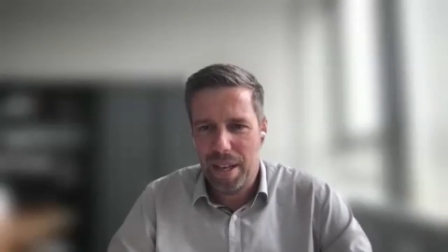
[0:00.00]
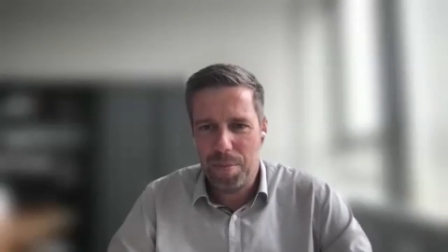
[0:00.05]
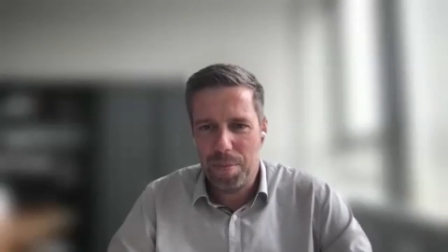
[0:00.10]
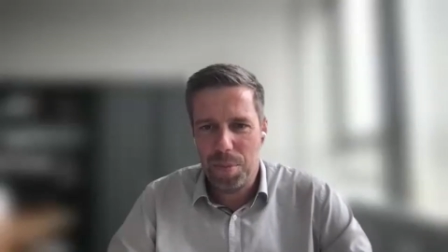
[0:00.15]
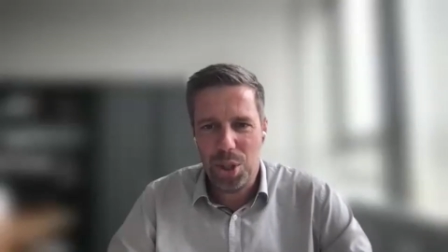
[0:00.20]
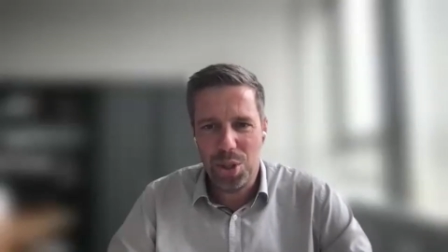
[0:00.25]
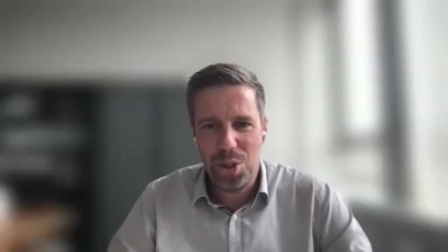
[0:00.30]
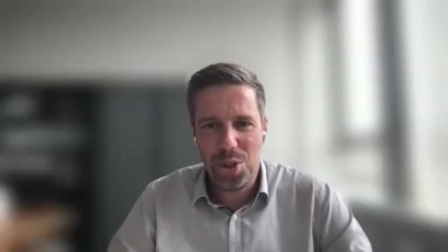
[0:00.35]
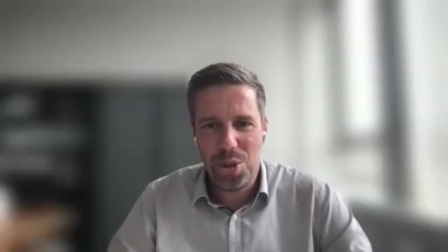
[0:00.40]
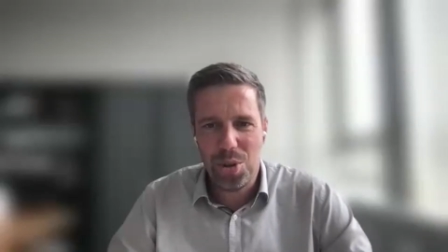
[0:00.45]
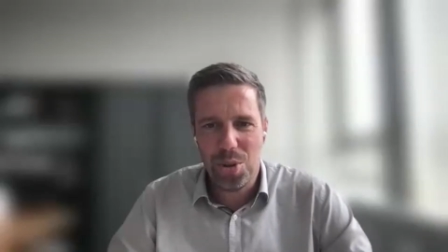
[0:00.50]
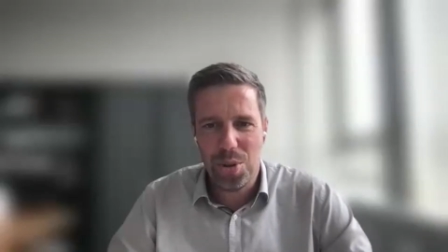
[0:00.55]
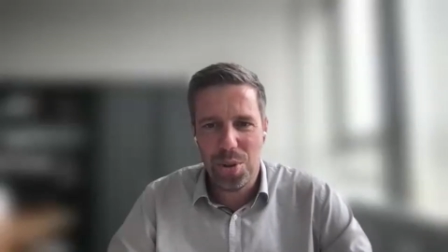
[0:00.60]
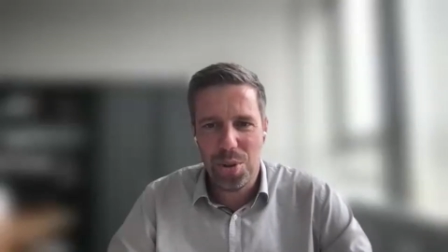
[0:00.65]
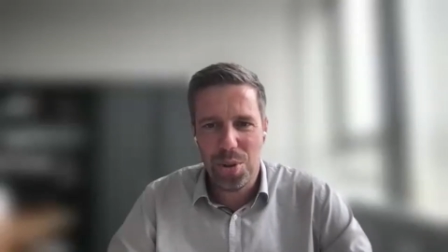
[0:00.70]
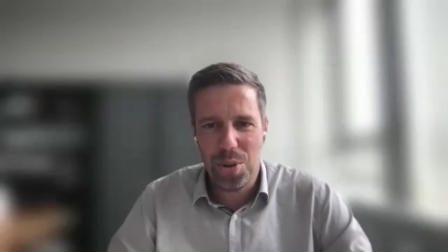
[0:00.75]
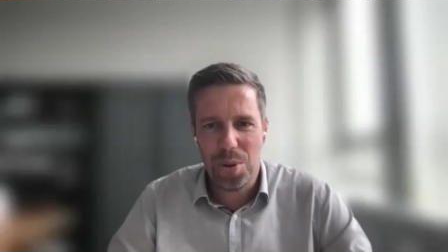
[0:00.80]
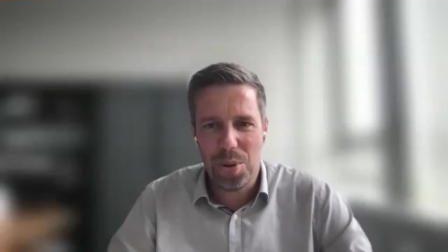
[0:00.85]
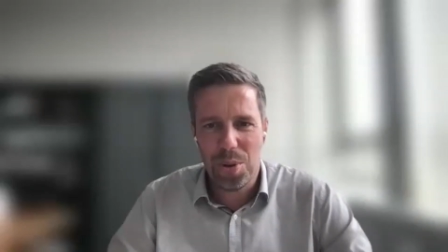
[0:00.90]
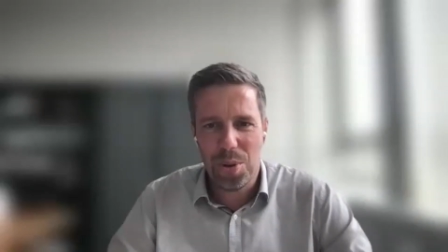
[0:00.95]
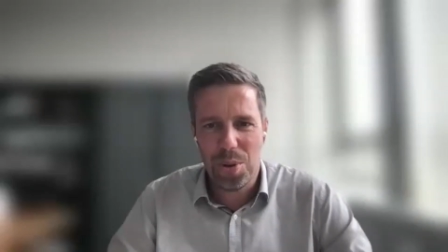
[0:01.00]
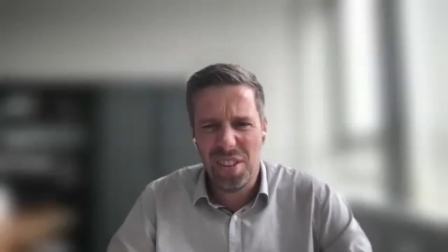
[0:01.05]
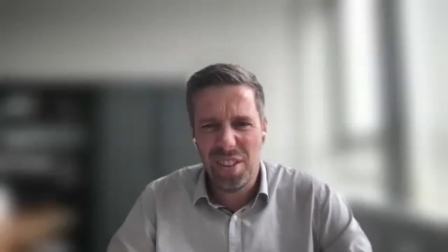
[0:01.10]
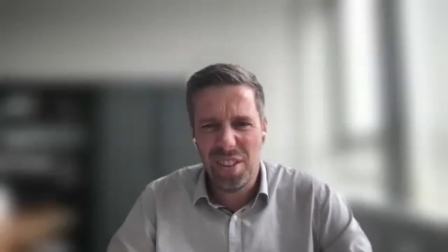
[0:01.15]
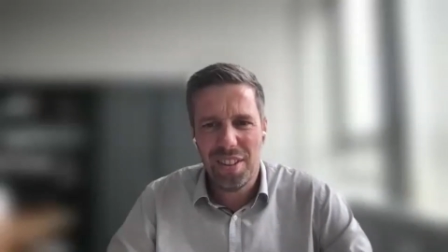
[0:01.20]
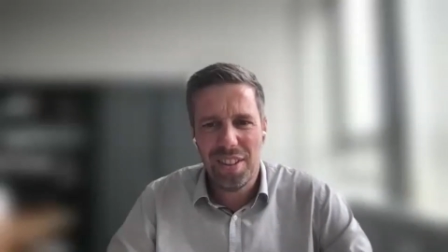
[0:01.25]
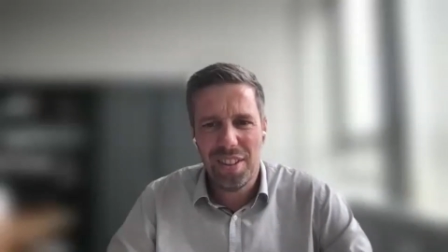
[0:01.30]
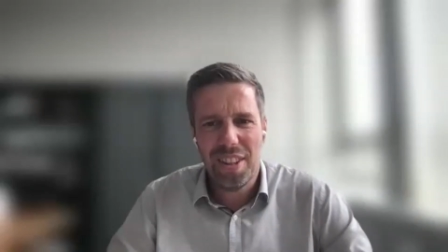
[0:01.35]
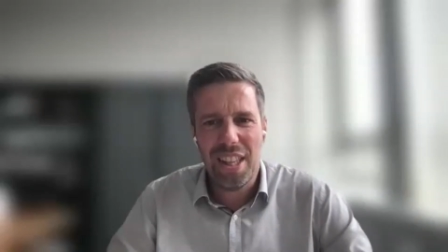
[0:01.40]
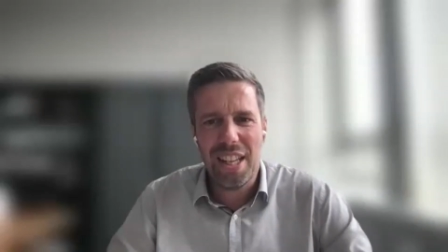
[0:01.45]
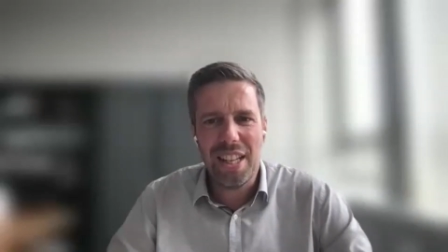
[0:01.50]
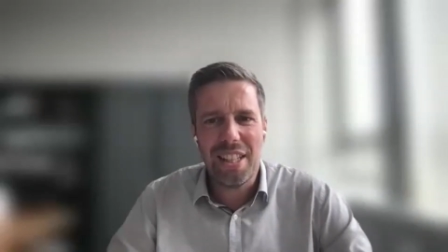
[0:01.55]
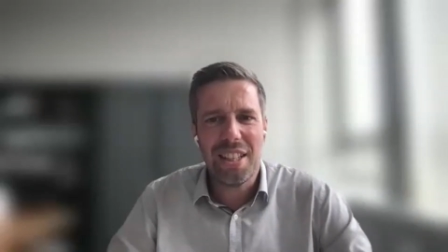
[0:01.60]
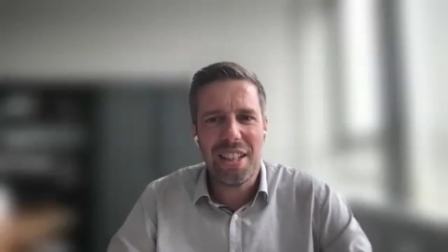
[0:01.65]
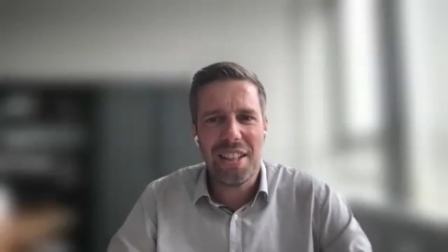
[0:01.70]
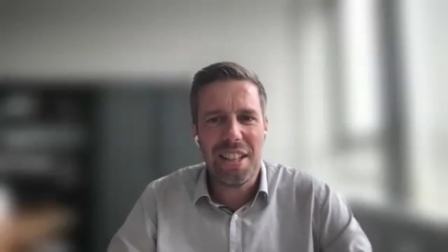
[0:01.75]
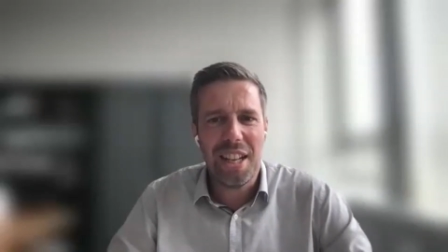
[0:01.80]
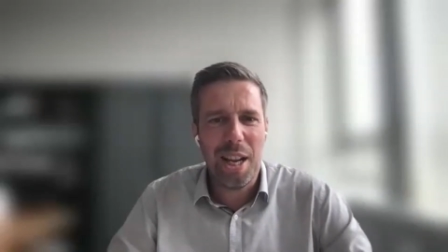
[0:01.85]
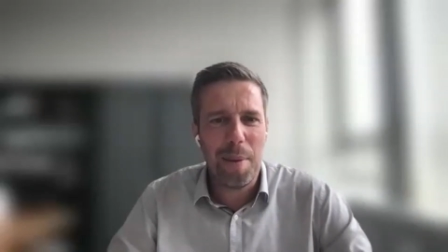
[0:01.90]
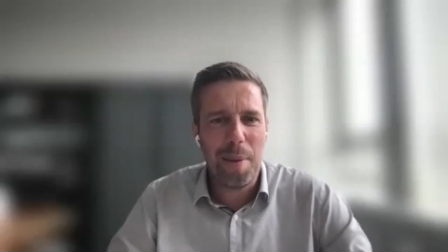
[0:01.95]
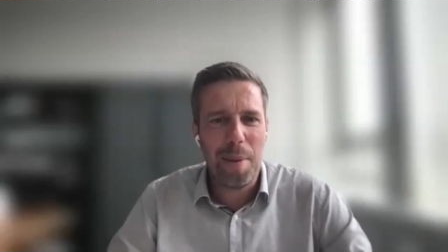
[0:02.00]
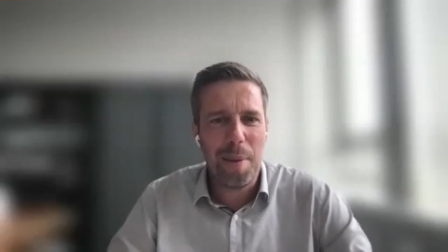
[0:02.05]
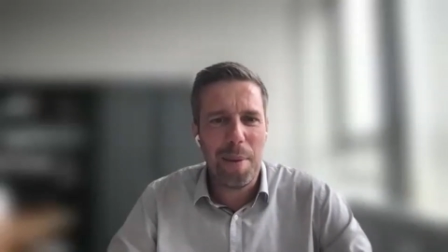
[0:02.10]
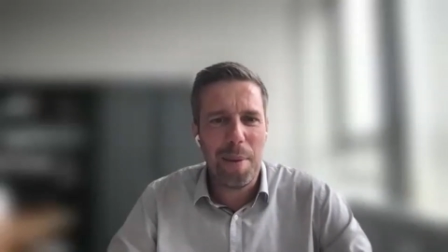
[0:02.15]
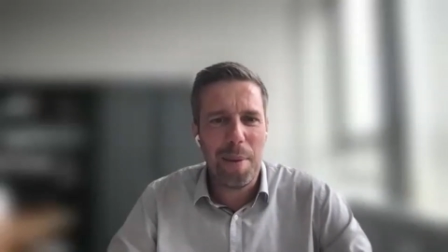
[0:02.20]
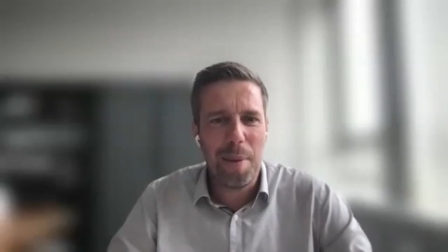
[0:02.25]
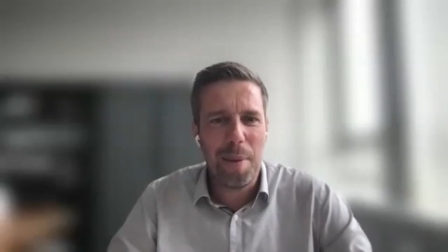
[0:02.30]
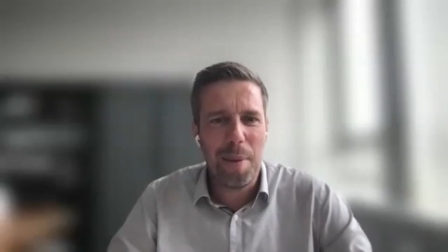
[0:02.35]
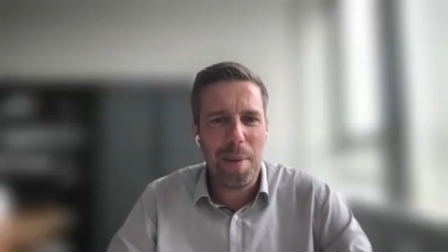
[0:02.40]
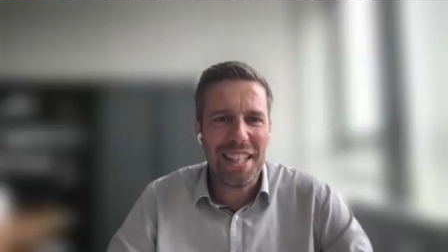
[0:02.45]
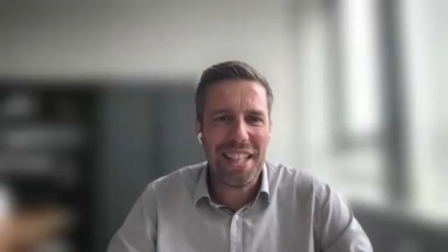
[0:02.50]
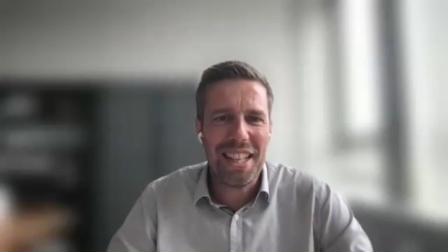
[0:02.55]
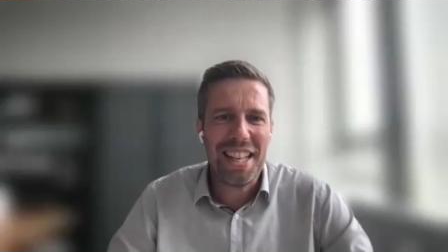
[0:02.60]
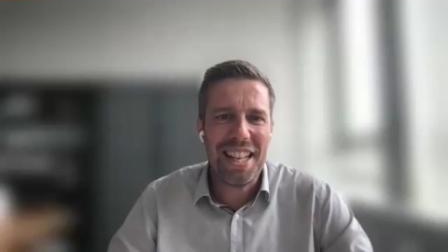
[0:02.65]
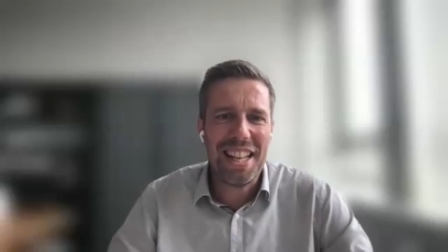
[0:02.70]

I'm not sure with all things that are happening